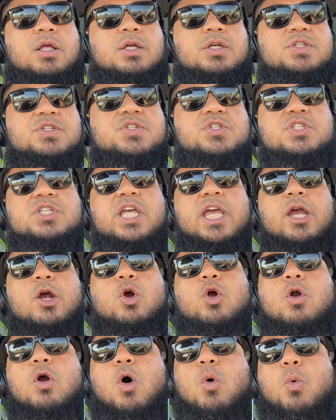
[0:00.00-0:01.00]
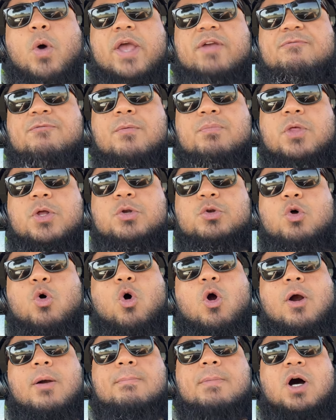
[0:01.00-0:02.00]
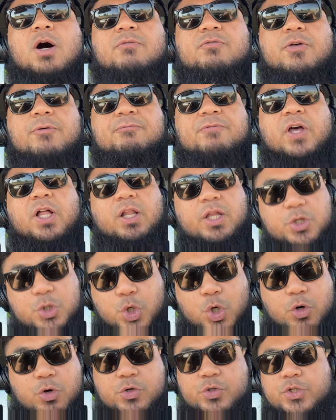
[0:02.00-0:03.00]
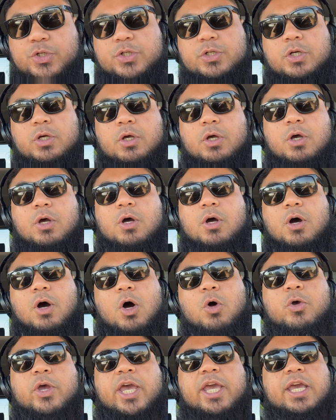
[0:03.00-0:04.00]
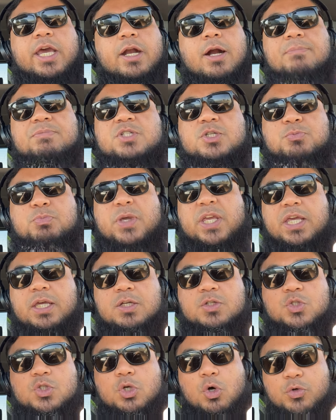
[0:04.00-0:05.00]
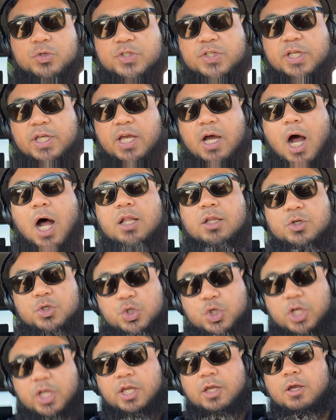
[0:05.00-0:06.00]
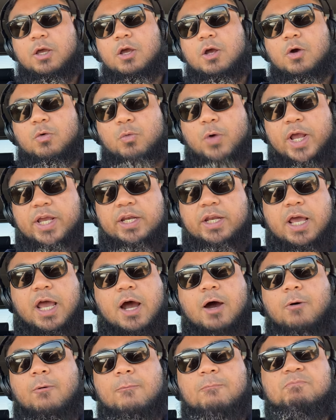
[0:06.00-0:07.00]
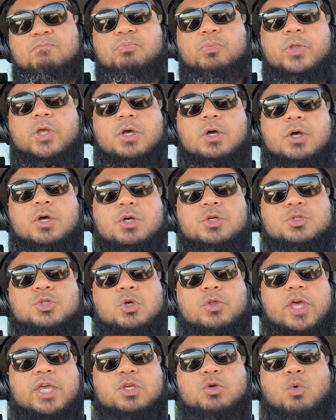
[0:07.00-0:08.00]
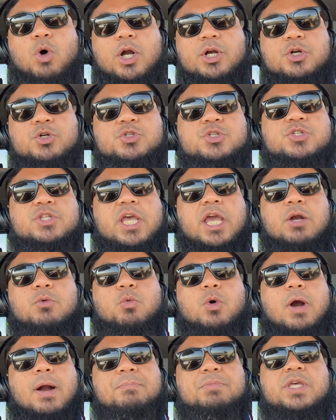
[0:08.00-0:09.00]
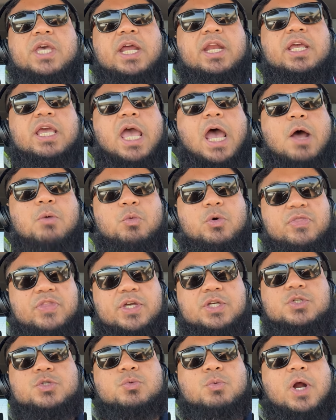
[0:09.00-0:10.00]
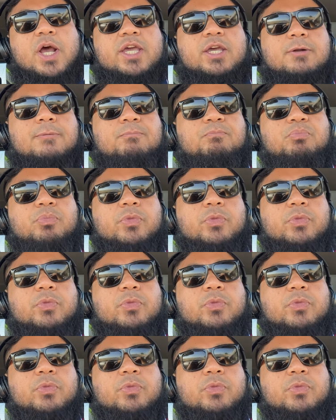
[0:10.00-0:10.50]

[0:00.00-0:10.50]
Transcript: steer away from the norm of the villagers. Okay, and I'm speaking sociology right now so that you understand where I'm getting at with this, right?